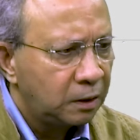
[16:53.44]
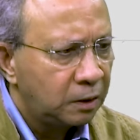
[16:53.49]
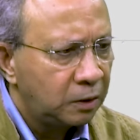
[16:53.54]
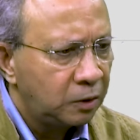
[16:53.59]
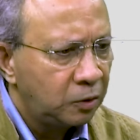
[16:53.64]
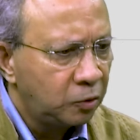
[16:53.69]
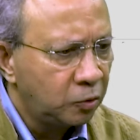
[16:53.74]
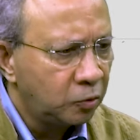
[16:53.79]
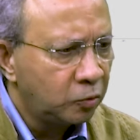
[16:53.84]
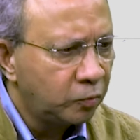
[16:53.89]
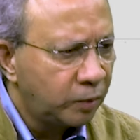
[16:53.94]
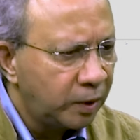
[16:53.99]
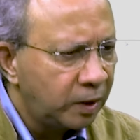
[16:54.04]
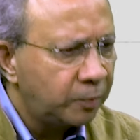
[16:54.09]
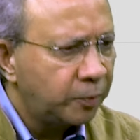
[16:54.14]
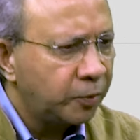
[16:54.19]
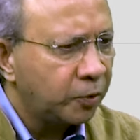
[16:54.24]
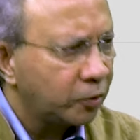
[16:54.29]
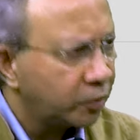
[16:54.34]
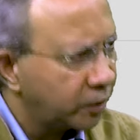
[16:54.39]
you will
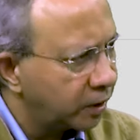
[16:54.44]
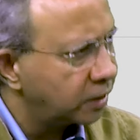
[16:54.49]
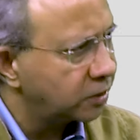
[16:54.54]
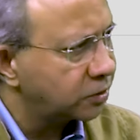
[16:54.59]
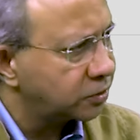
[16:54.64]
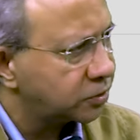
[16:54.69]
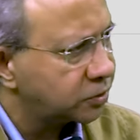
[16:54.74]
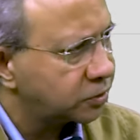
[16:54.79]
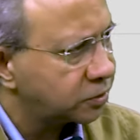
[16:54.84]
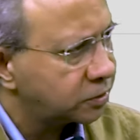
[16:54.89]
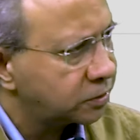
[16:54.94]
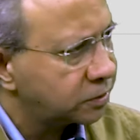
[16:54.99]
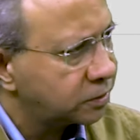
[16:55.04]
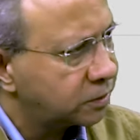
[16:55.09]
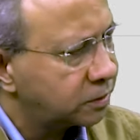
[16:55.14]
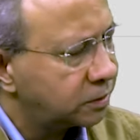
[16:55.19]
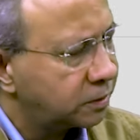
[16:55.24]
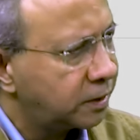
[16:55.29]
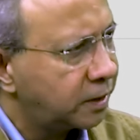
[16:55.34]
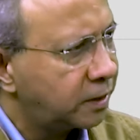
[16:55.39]
progress.
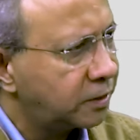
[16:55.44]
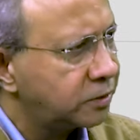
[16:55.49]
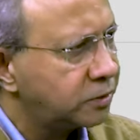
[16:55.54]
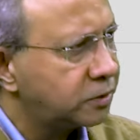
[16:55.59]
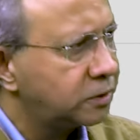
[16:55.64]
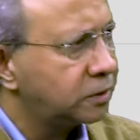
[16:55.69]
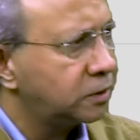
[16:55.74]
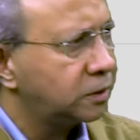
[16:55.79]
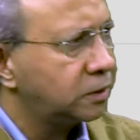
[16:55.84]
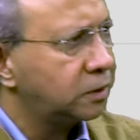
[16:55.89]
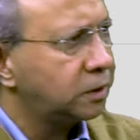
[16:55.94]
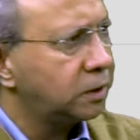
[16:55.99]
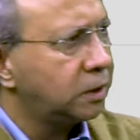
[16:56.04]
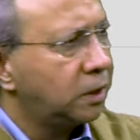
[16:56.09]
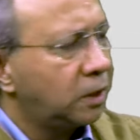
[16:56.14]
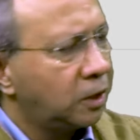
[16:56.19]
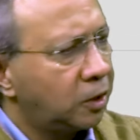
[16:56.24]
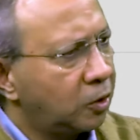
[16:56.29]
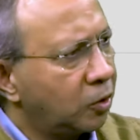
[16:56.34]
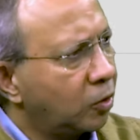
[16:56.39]
That is the
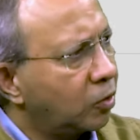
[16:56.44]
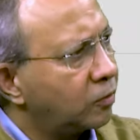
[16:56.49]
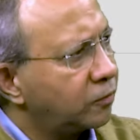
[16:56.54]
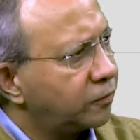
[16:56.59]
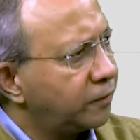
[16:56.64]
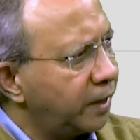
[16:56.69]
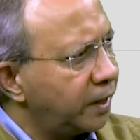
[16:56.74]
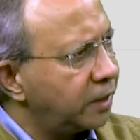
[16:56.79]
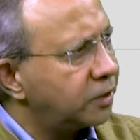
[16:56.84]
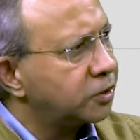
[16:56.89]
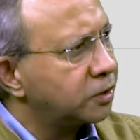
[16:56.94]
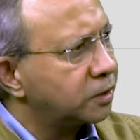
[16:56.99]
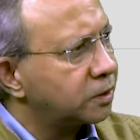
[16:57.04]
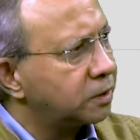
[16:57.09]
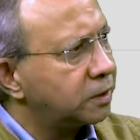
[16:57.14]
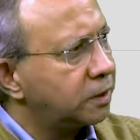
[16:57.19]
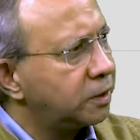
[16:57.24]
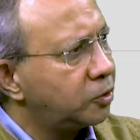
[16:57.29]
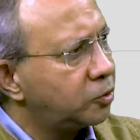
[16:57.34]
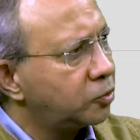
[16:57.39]
law of
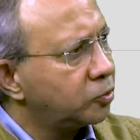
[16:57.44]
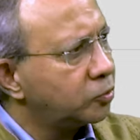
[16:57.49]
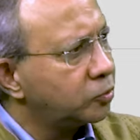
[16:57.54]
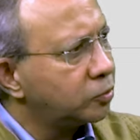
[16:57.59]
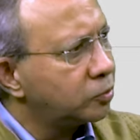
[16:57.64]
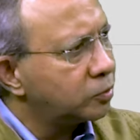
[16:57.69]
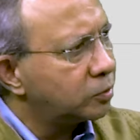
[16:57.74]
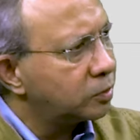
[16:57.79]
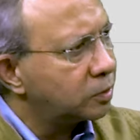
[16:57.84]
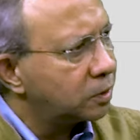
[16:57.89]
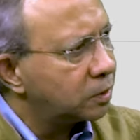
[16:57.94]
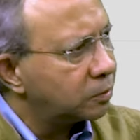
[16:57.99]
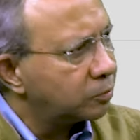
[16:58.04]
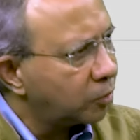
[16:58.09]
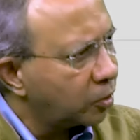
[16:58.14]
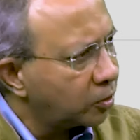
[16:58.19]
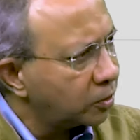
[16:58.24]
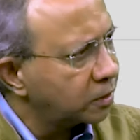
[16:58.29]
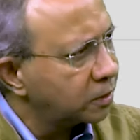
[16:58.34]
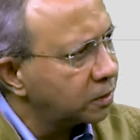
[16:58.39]
nature into
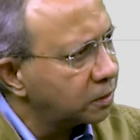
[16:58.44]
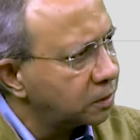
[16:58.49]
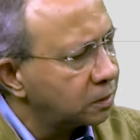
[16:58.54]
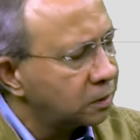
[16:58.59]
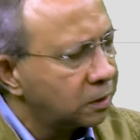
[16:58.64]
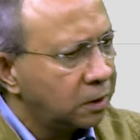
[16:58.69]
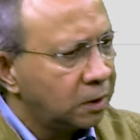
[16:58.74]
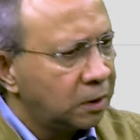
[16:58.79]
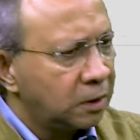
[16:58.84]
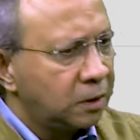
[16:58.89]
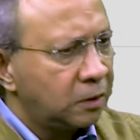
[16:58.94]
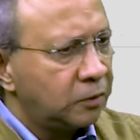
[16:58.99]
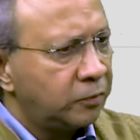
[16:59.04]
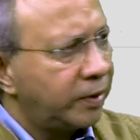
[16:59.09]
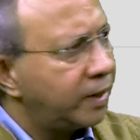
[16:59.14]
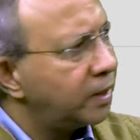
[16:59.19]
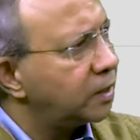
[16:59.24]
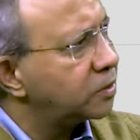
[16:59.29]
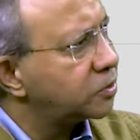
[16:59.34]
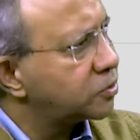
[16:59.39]
modern
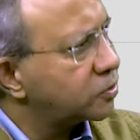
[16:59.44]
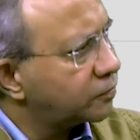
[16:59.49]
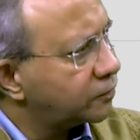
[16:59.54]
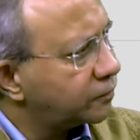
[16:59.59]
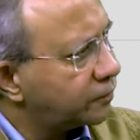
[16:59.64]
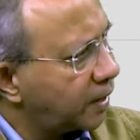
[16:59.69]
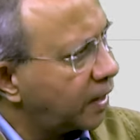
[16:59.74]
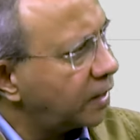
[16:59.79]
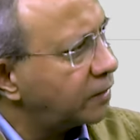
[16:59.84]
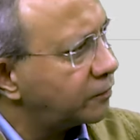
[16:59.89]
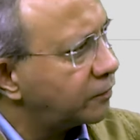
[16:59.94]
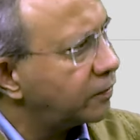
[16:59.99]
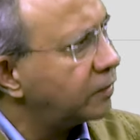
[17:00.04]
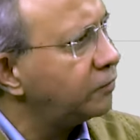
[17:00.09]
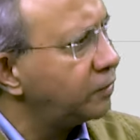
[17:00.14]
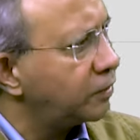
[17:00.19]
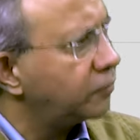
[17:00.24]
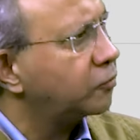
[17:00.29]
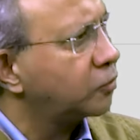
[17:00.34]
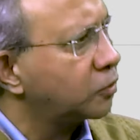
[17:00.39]
ways of life.
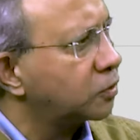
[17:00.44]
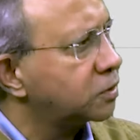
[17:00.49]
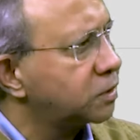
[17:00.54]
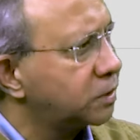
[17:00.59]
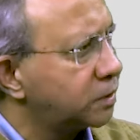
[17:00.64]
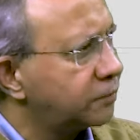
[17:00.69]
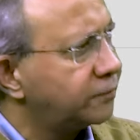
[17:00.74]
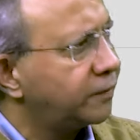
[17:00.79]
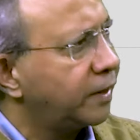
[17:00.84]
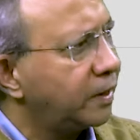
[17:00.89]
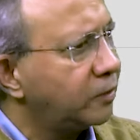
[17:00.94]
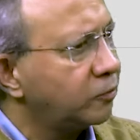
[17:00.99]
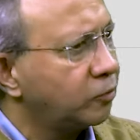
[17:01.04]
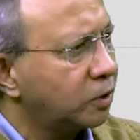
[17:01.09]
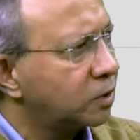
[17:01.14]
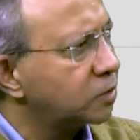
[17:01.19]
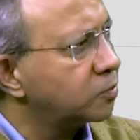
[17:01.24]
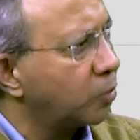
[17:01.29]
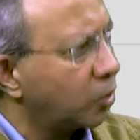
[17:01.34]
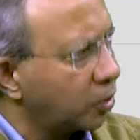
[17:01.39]
And we, of course, define
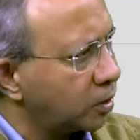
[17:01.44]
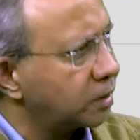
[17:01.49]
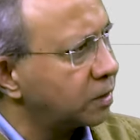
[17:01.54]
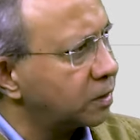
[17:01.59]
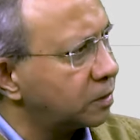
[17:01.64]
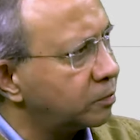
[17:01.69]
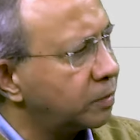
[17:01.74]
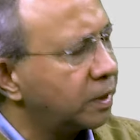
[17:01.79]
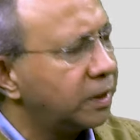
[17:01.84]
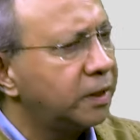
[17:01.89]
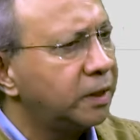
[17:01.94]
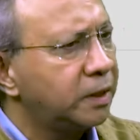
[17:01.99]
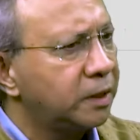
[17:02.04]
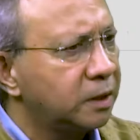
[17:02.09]
what is modern. But in